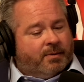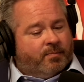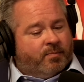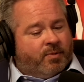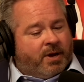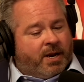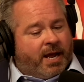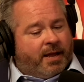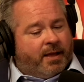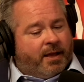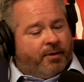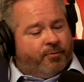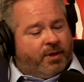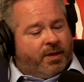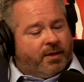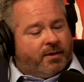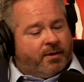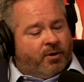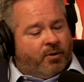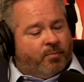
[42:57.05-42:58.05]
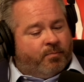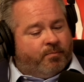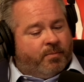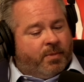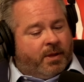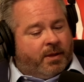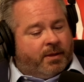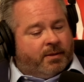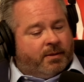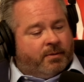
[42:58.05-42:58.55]
But I, I think you know
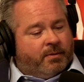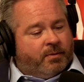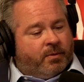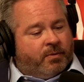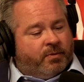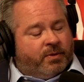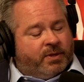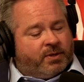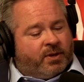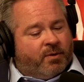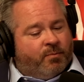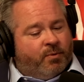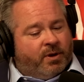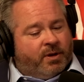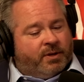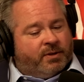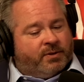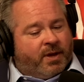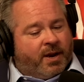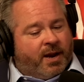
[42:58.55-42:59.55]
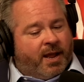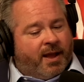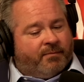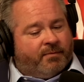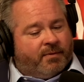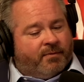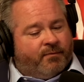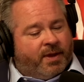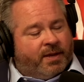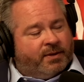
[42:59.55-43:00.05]
this community is going to have
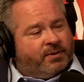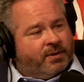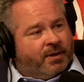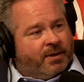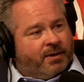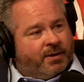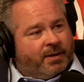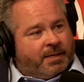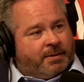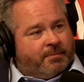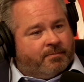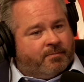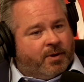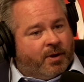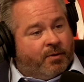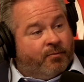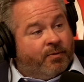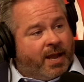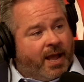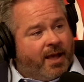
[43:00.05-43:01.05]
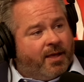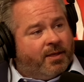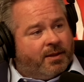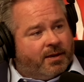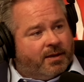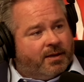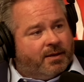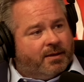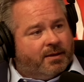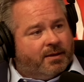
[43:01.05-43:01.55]
to face a, a, a, reality